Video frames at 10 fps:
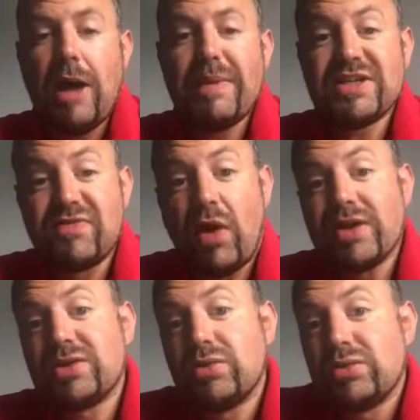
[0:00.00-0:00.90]
It's
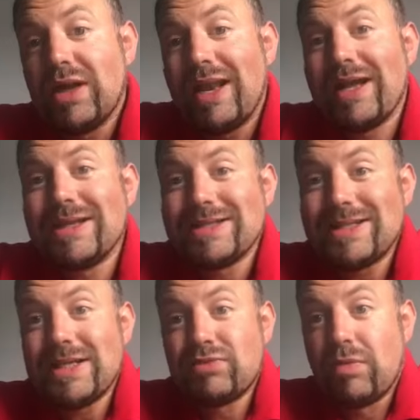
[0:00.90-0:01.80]
vital that Laitance
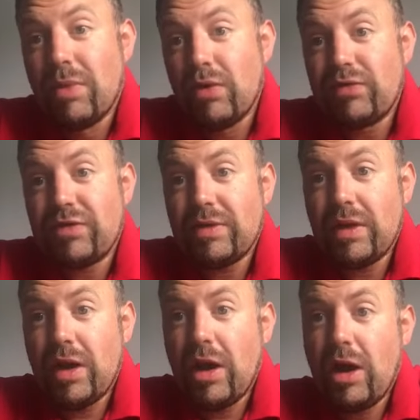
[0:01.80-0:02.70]
is removed
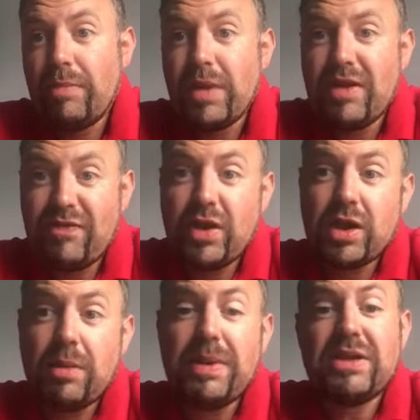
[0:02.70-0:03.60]
if you're
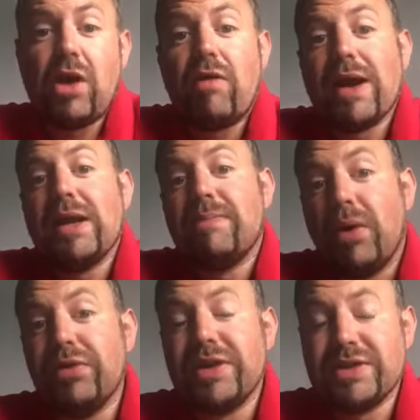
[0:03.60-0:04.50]
going to be directly
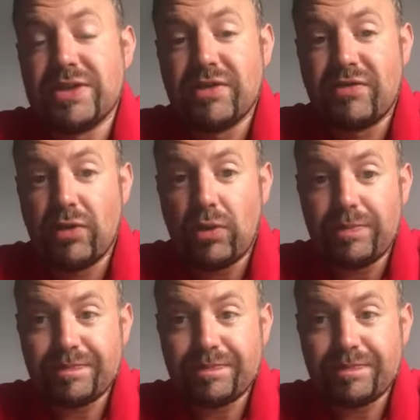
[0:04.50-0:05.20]
bonding to the floor.